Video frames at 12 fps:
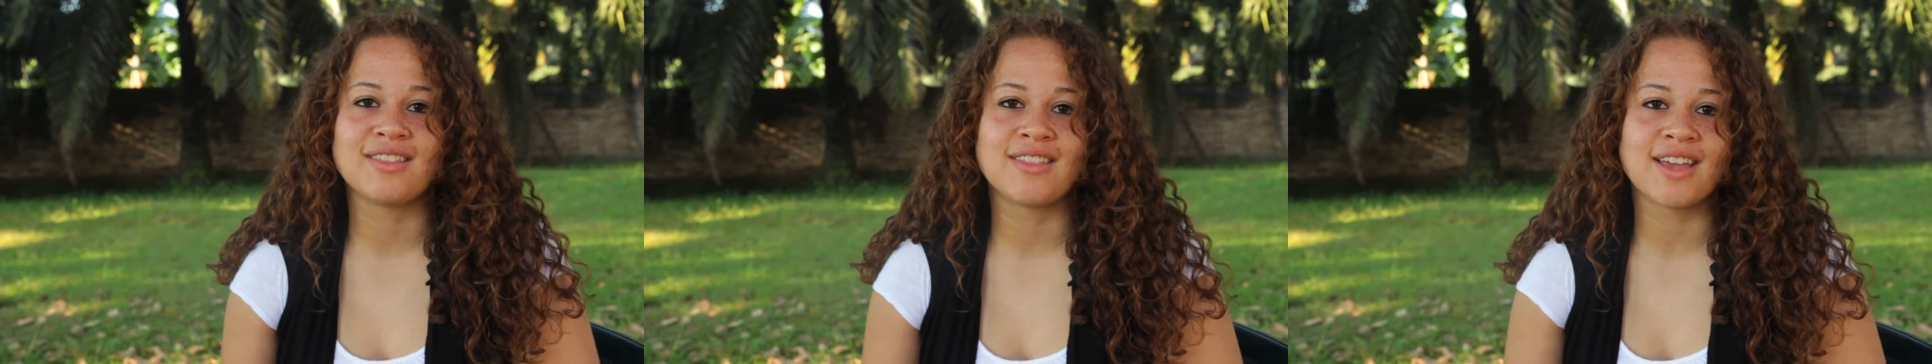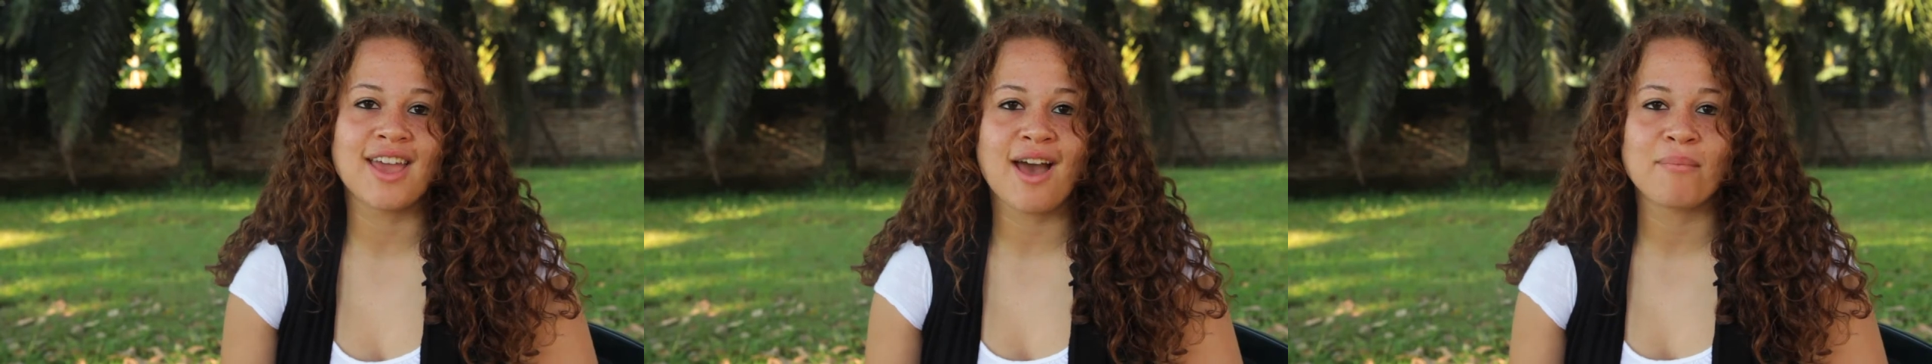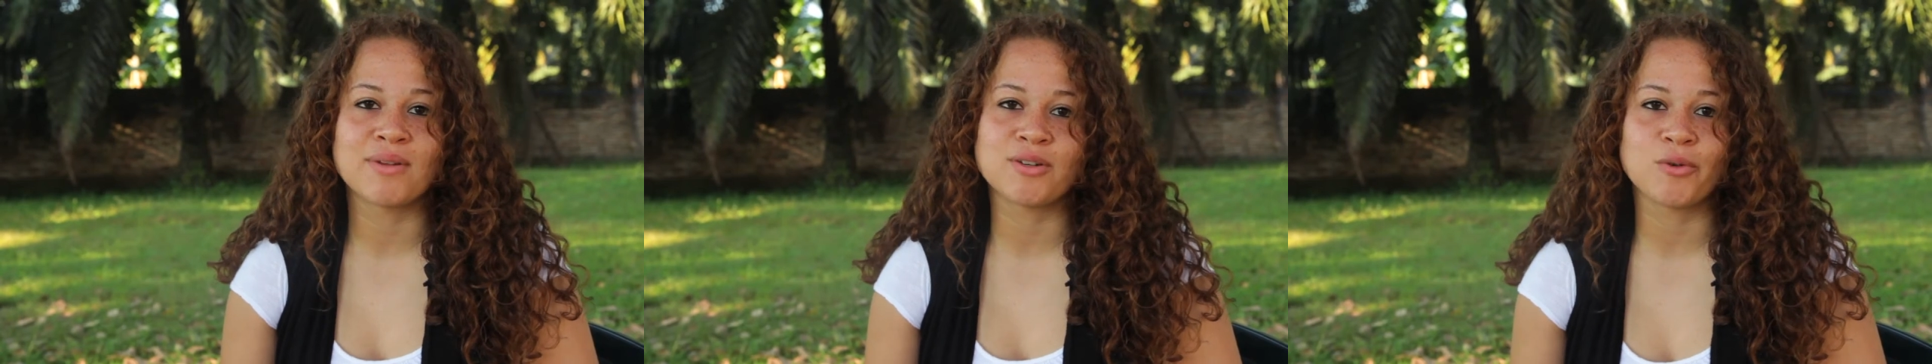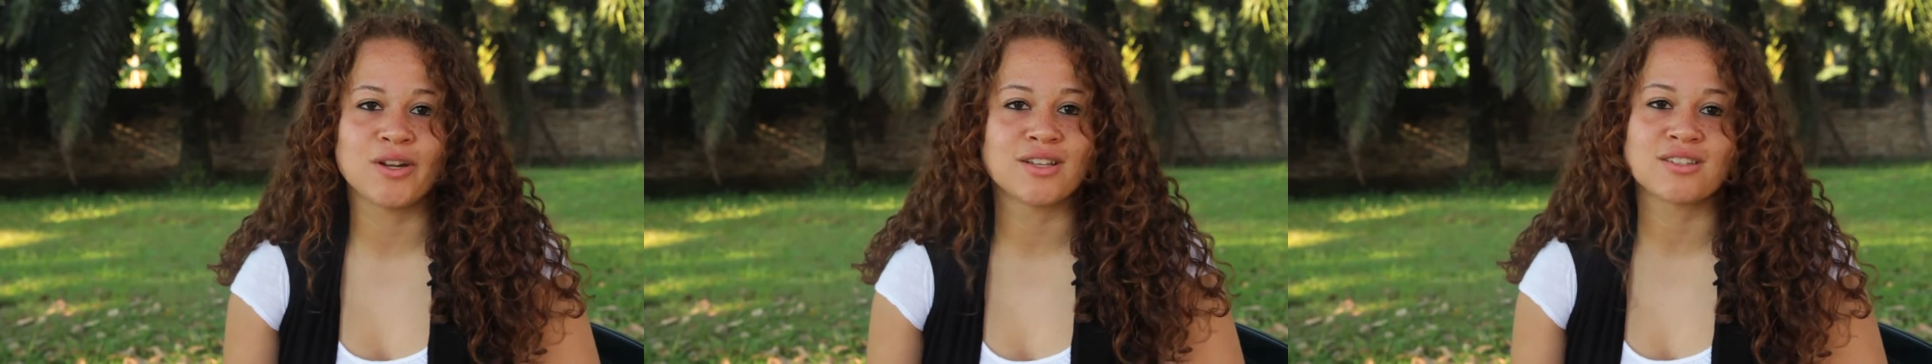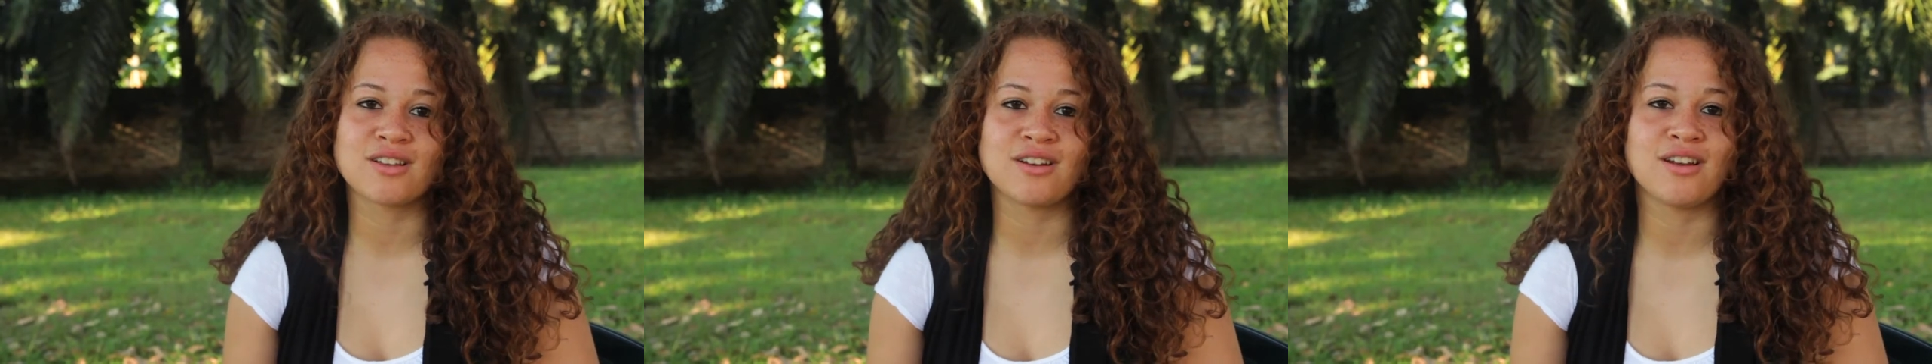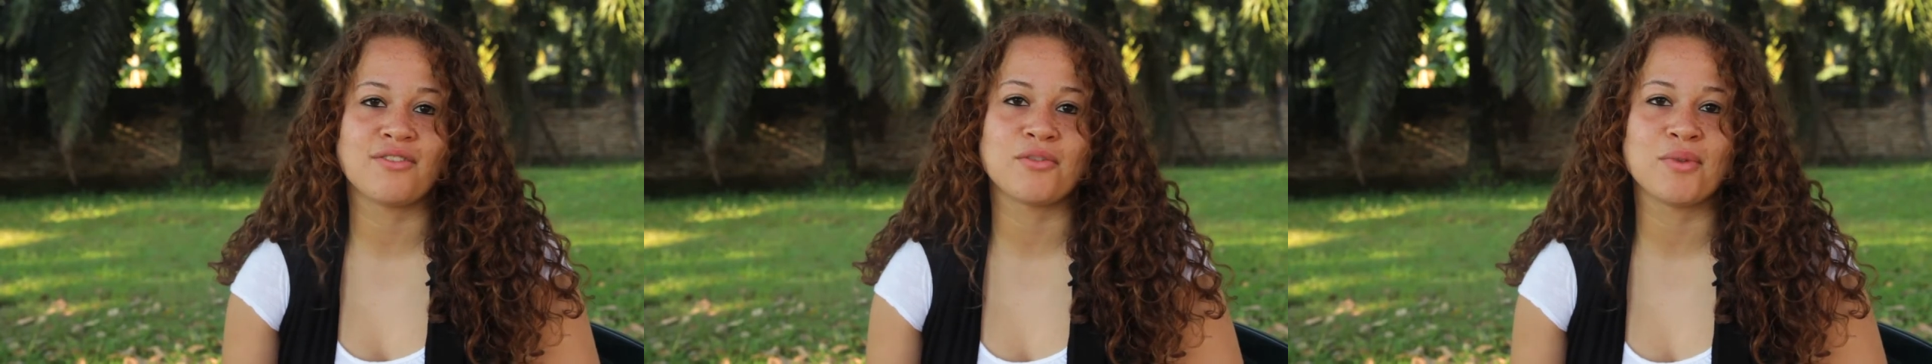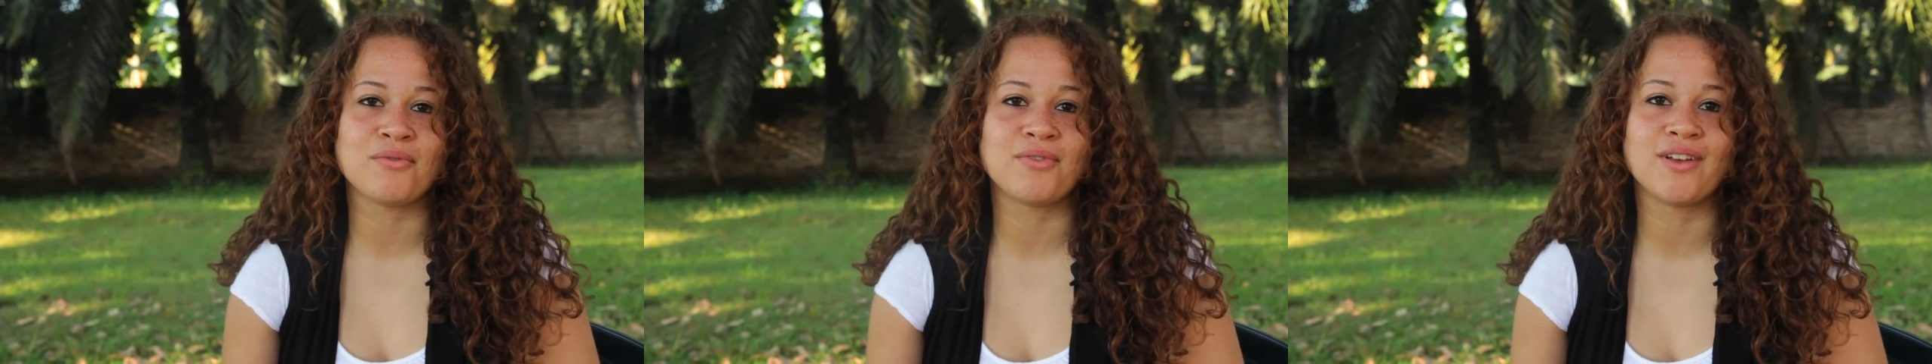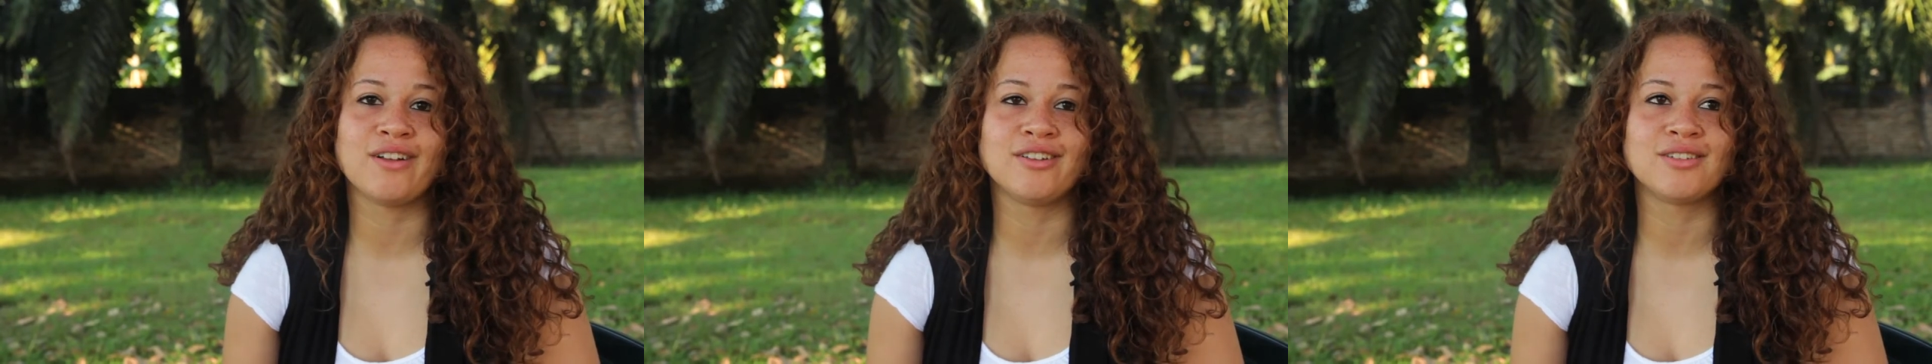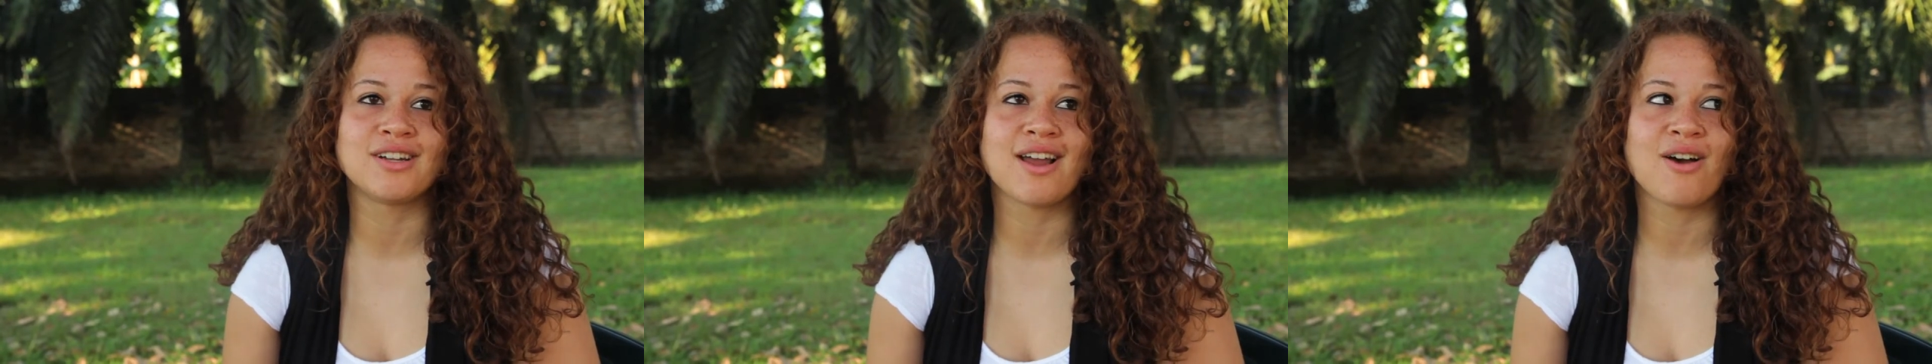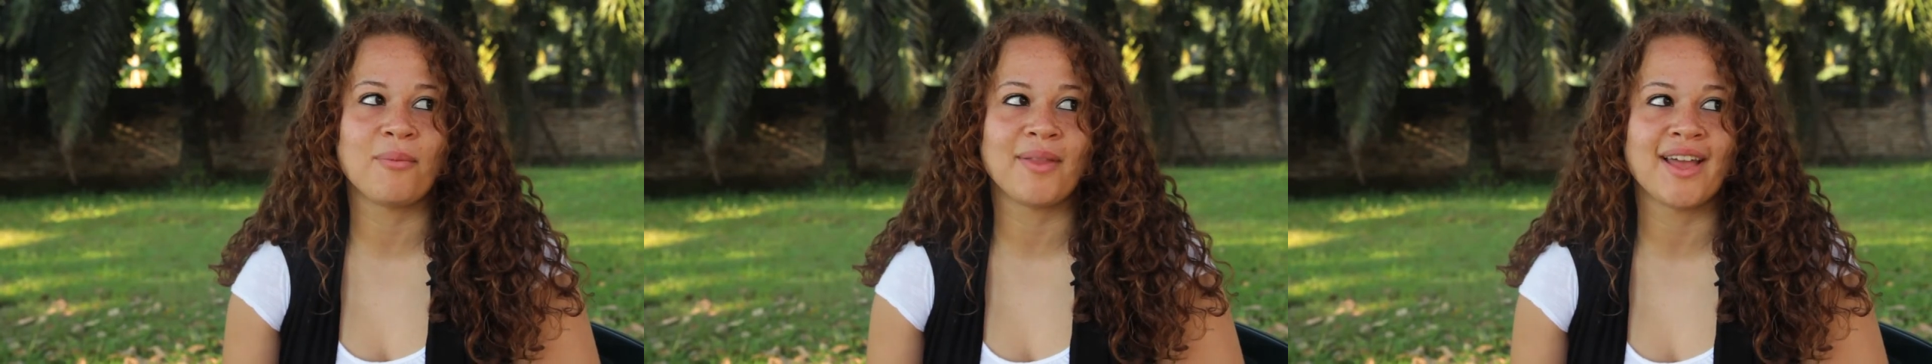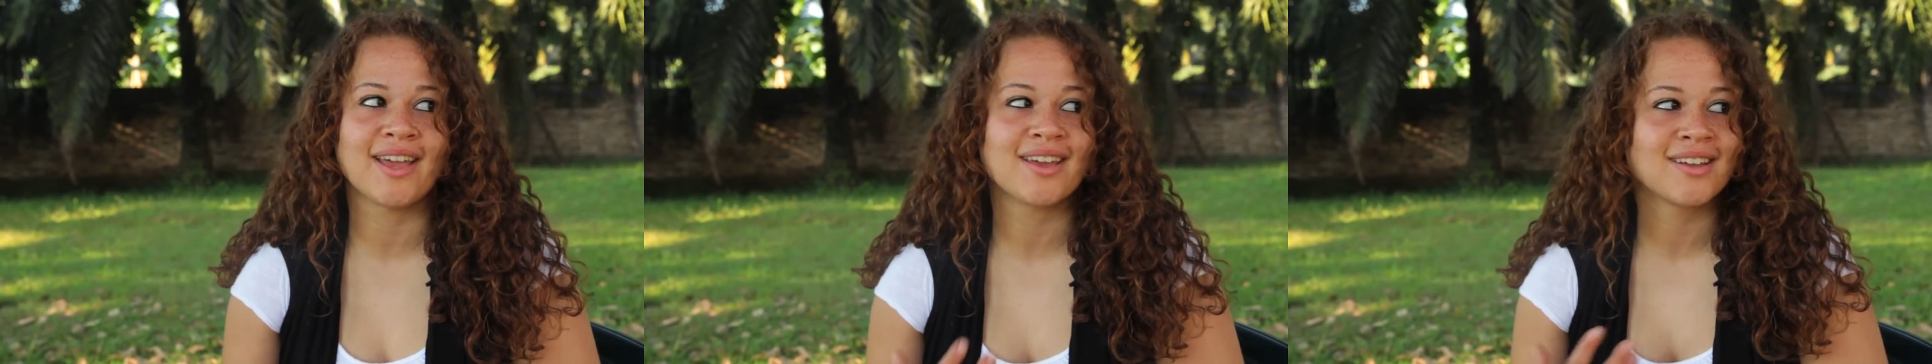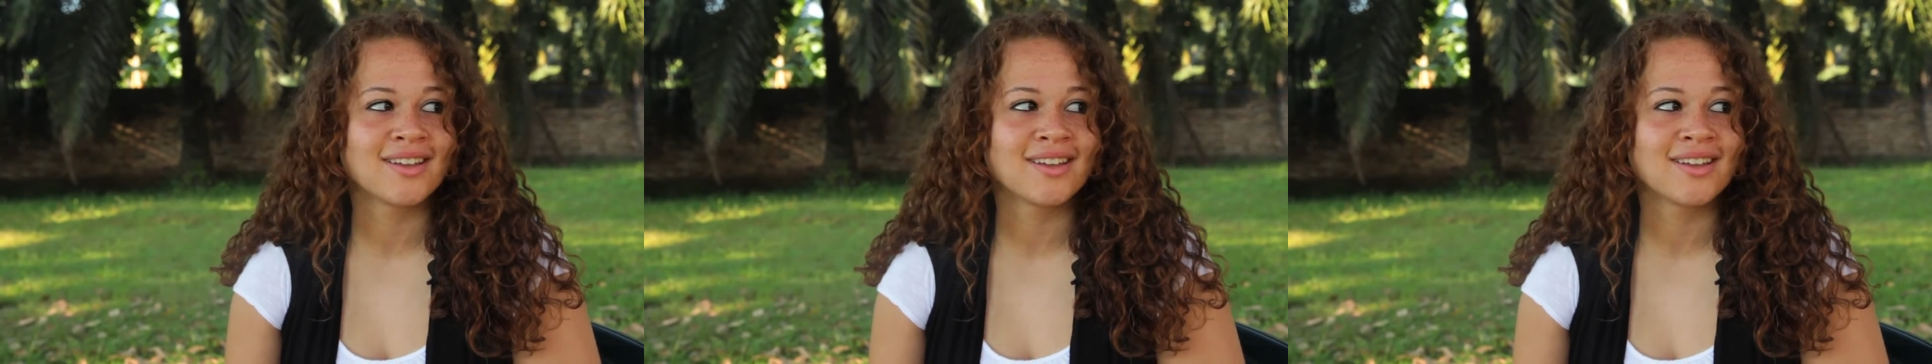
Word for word: the gap between us could never be filled. And now I'm like,